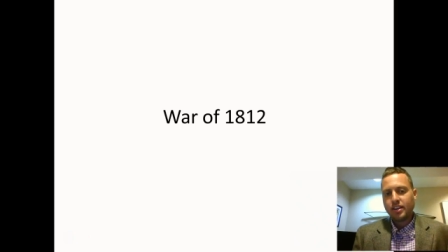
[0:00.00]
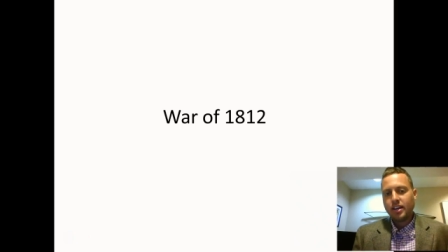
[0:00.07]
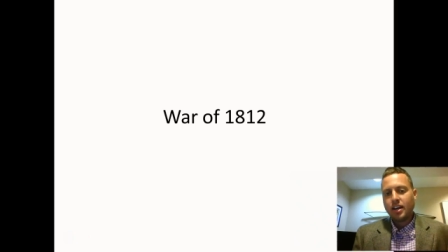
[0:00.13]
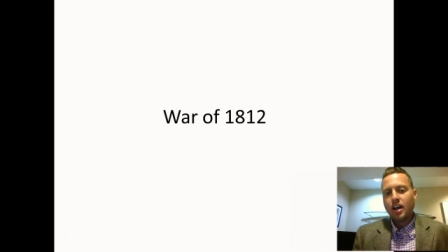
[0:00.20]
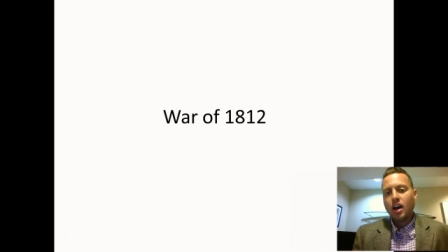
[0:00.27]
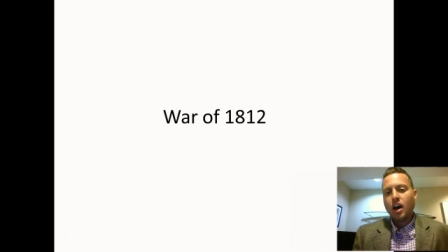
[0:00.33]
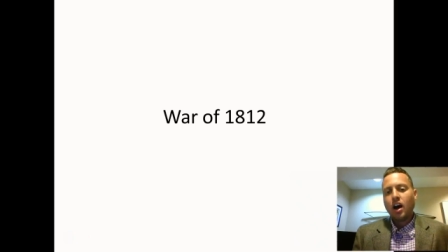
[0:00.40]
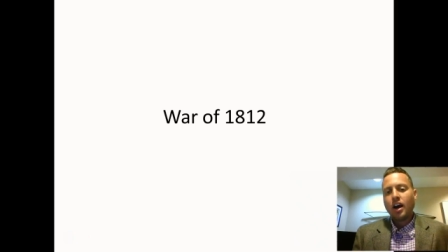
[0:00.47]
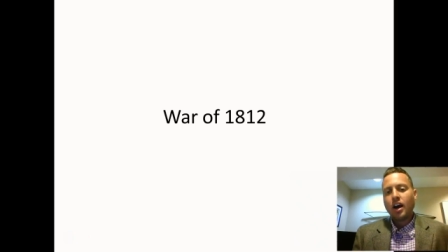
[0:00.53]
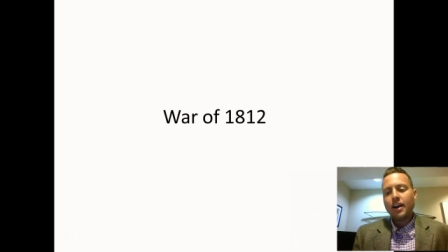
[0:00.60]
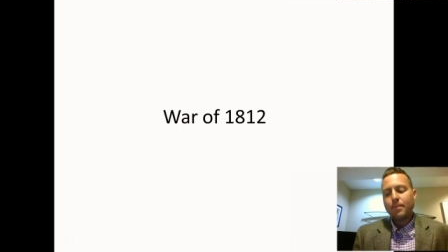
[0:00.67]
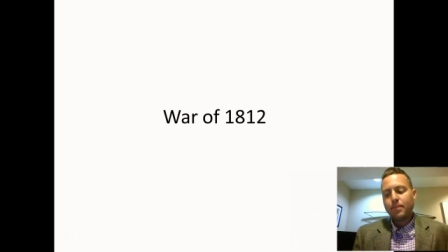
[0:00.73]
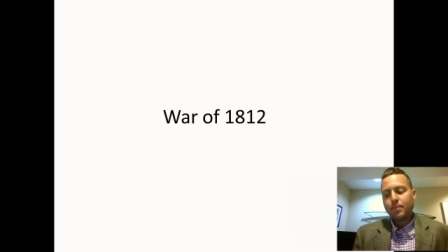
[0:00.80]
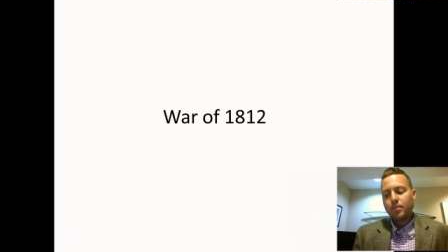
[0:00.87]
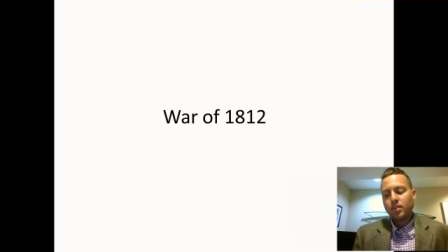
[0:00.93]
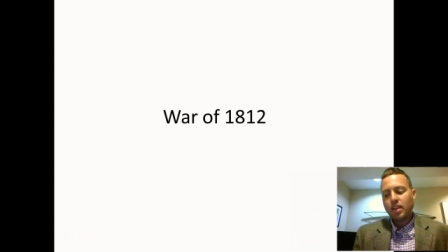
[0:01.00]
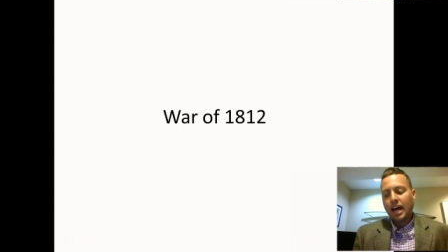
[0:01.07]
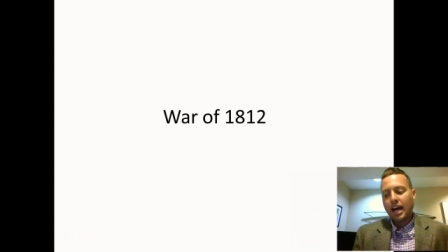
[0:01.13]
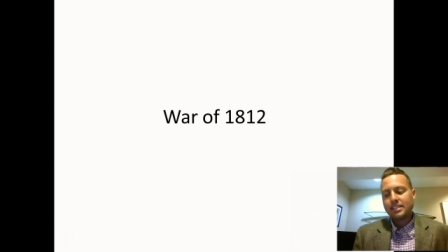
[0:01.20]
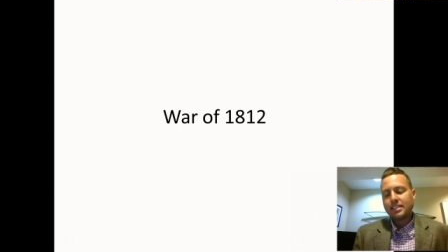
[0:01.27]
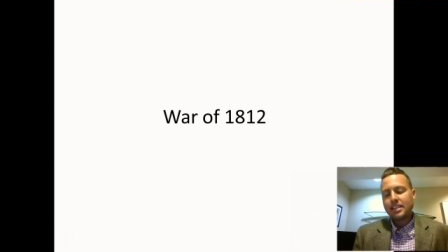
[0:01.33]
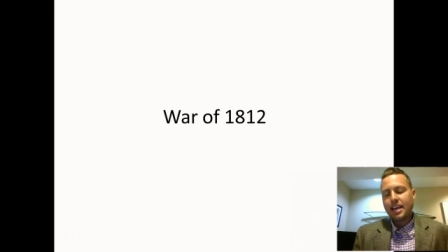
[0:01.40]
Alright,
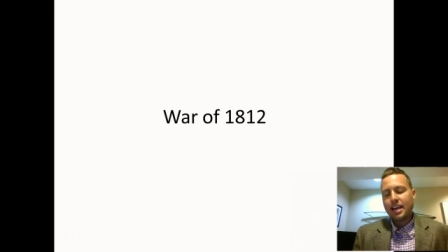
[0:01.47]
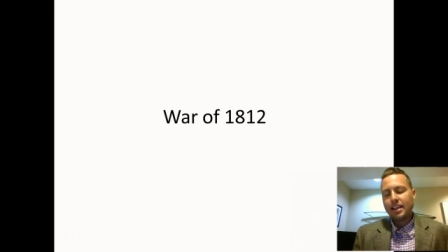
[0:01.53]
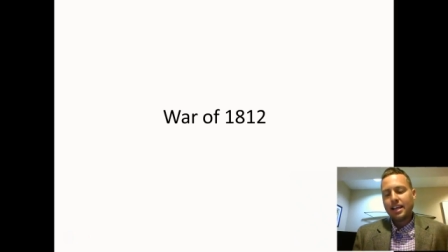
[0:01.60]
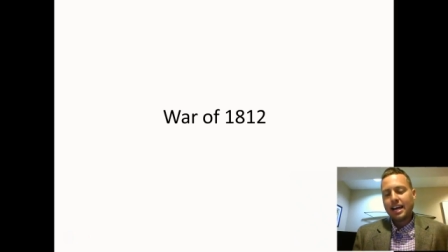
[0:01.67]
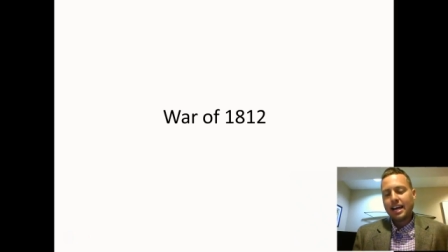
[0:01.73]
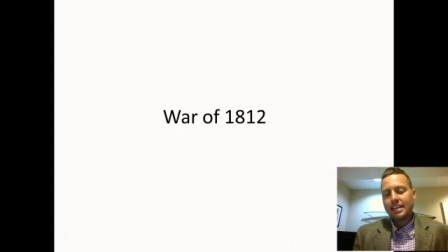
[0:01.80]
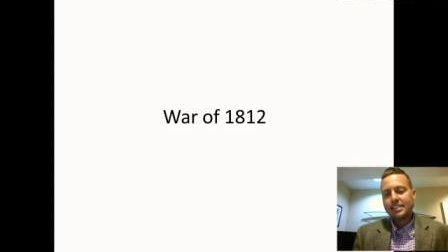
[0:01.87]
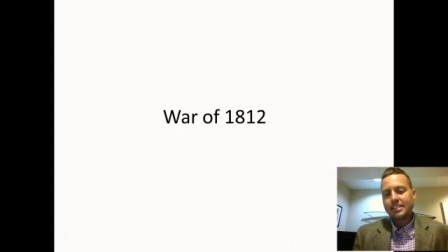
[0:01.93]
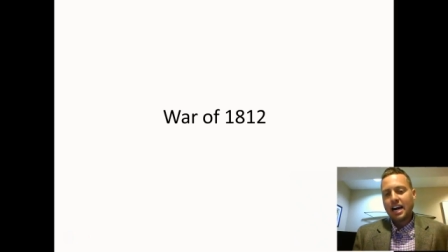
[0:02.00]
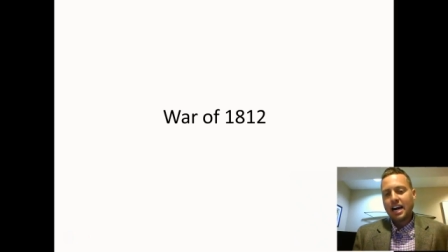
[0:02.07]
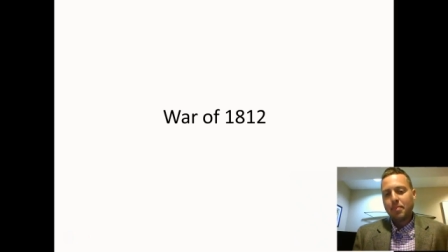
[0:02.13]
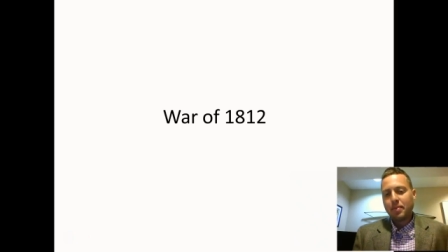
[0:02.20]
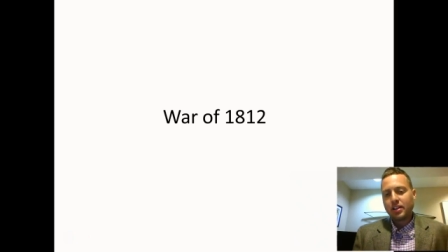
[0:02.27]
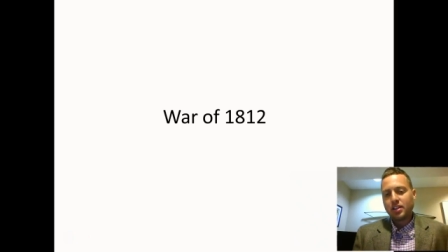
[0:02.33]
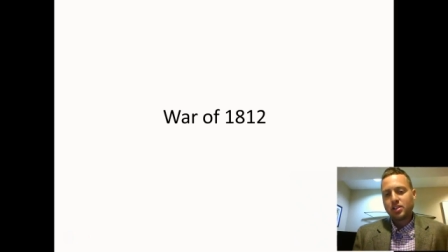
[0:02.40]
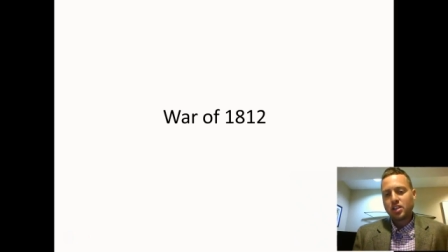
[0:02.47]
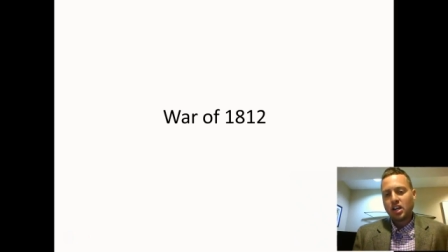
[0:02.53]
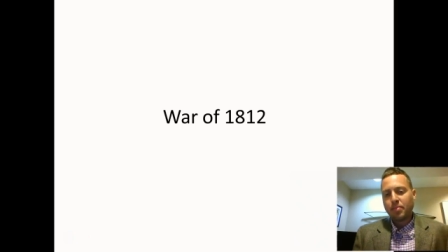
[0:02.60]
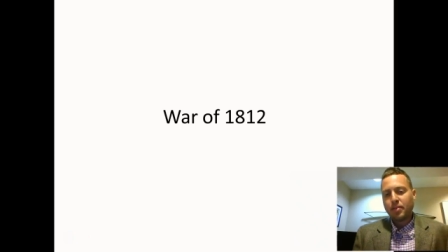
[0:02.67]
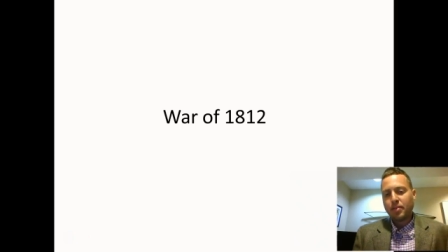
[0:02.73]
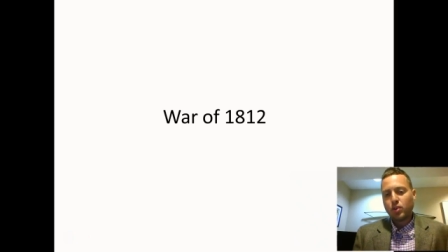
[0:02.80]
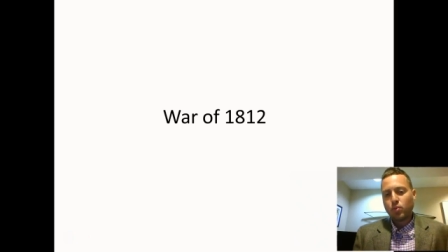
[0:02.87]
last thing, last topic. Let's talk
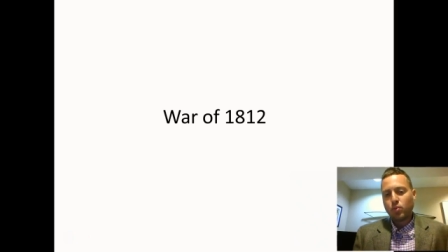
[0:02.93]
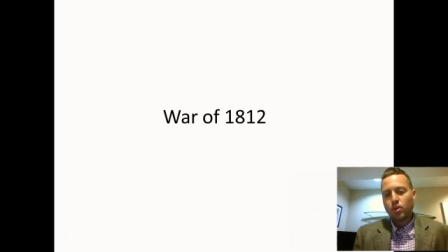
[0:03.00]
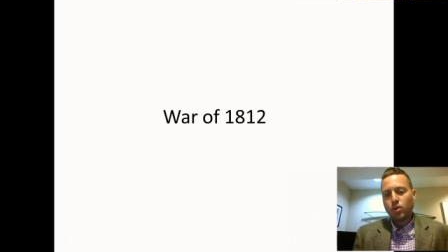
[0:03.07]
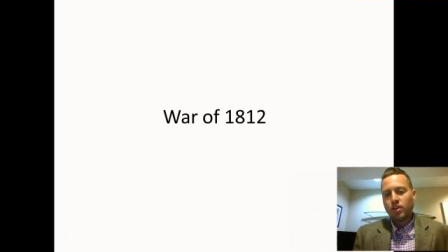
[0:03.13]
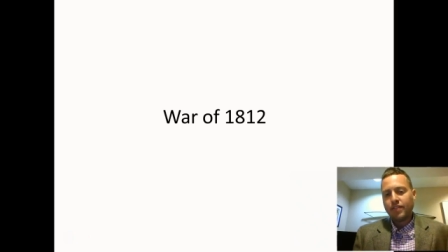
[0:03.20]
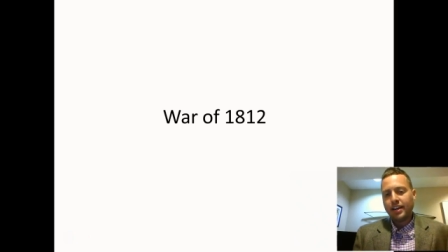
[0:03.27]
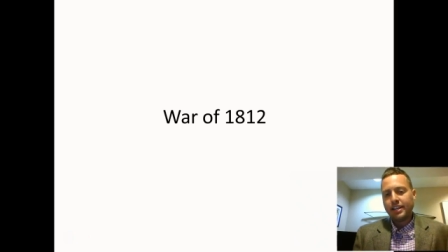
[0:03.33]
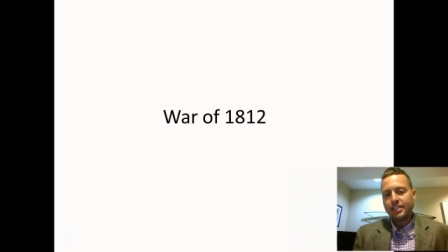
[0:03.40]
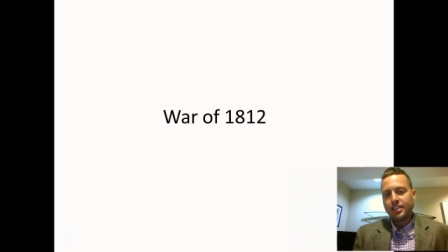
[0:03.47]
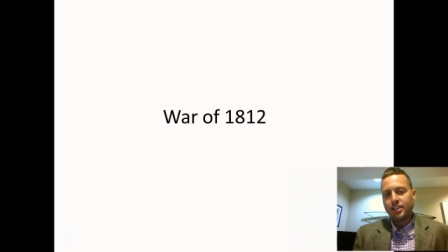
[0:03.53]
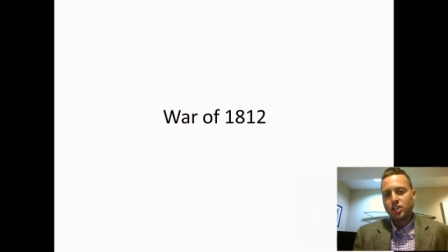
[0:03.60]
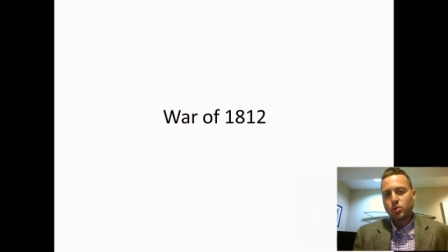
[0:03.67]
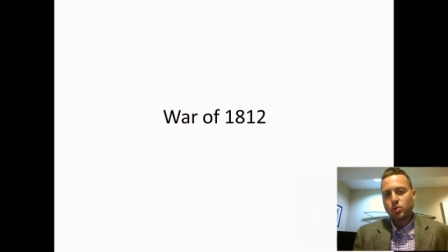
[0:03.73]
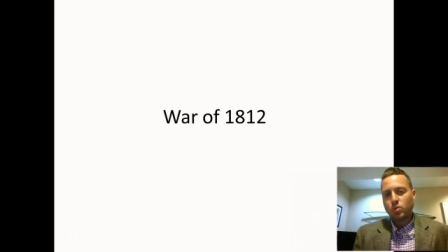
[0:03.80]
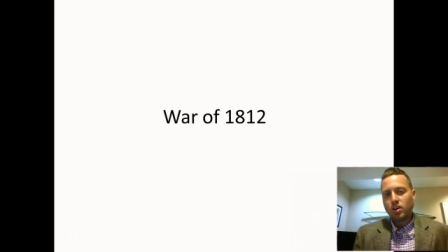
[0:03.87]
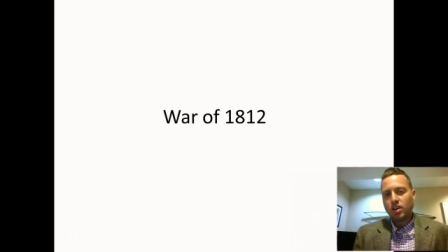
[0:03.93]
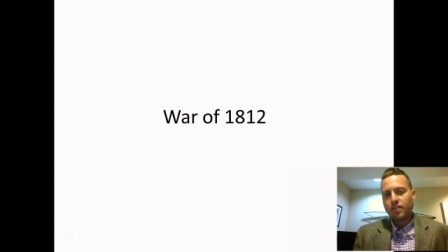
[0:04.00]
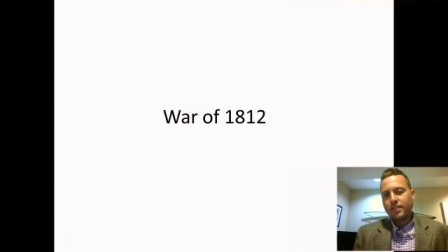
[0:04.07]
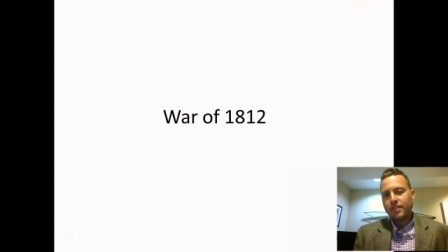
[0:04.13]
about the War of 1812.